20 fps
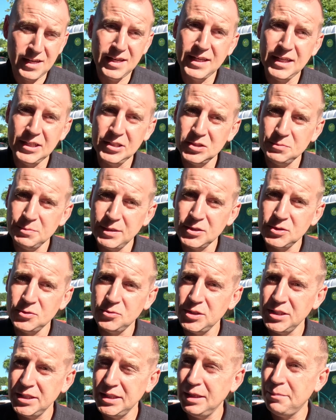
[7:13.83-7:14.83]
and then just make sure
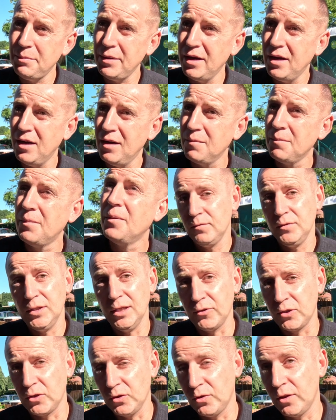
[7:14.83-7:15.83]
you nip it up. The
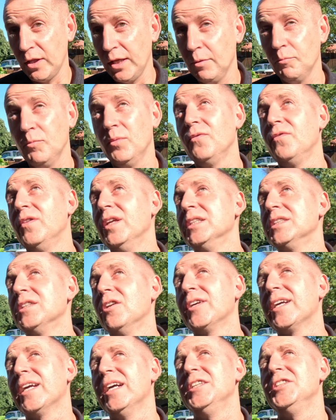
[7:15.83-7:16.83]
other good thing with this
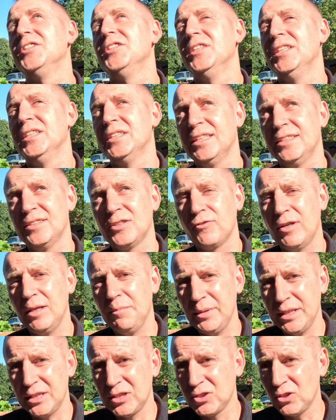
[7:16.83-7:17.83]
location is there's a great
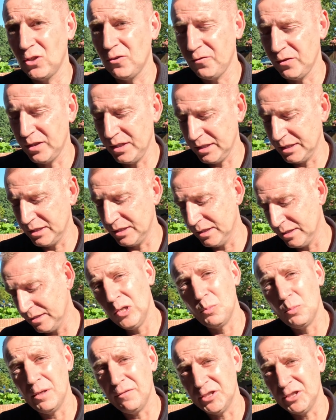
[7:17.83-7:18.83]
big soffit and a
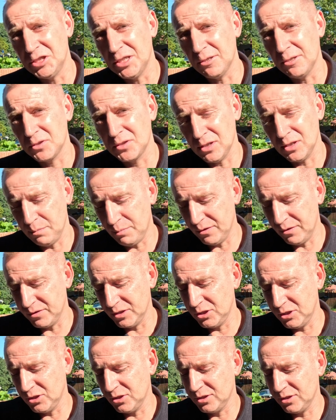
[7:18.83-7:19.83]
little bit of a shelter above this
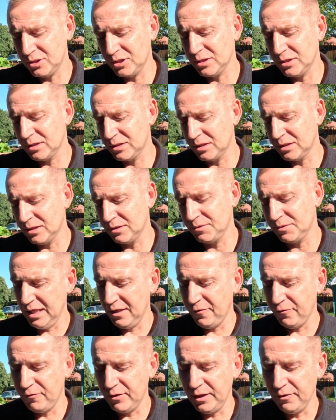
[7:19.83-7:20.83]
charger. So if
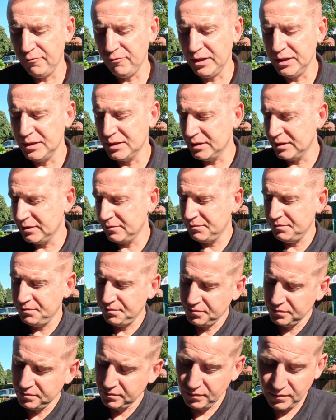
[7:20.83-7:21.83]
for any reason
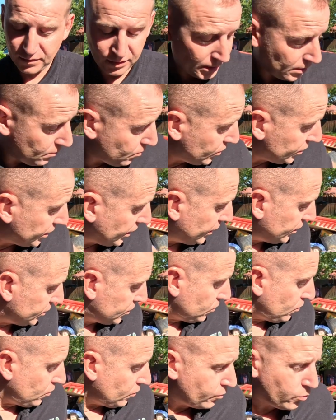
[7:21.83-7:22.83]
there was any
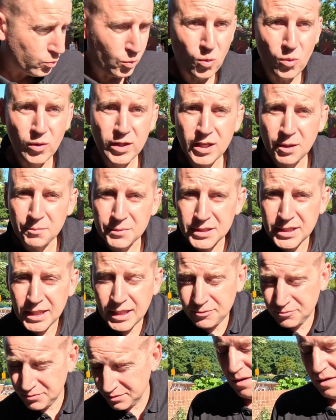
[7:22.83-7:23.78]
sort of water coming down,